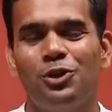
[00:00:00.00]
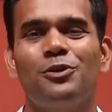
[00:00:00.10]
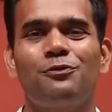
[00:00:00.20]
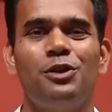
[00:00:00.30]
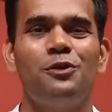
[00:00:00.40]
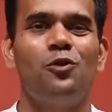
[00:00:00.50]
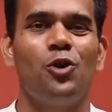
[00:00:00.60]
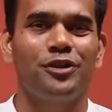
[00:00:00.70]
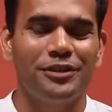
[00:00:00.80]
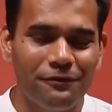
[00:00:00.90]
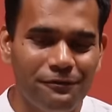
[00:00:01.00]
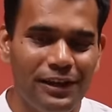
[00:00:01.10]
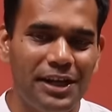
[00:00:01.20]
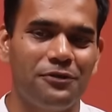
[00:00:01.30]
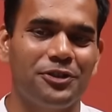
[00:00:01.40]
Because we want the
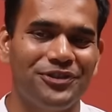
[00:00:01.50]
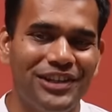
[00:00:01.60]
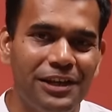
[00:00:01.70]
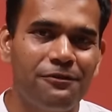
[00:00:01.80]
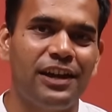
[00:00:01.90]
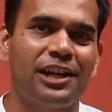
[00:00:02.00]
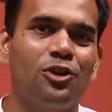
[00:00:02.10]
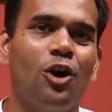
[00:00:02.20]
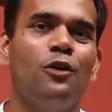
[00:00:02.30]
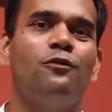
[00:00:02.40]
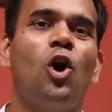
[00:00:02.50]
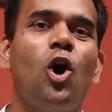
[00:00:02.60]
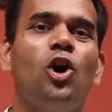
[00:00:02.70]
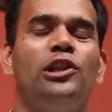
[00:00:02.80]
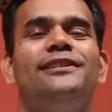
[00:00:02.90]
flavor, the effect of
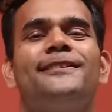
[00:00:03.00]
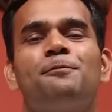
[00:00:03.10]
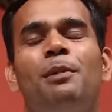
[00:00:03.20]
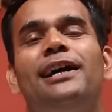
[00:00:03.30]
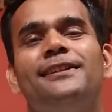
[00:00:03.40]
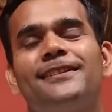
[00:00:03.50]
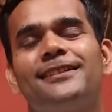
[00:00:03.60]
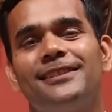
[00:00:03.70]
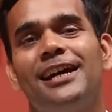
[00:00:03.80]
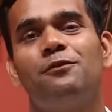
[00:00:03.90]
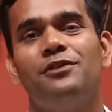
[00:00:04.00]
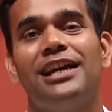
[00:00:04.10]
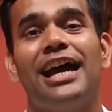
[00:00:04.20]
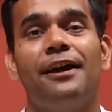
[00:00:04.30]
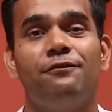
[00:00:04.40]
all these spices that
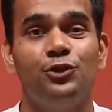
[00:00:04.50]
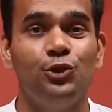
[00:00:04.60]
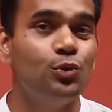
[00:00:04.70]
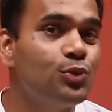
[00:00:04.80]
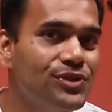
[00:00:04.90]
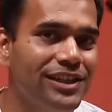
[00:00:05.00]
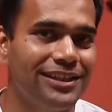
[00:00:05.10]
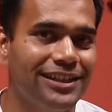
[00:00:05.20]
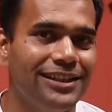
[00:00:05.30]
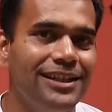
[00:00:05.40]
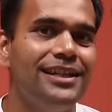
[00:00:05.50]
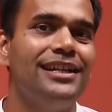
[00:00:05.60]
we have used in it.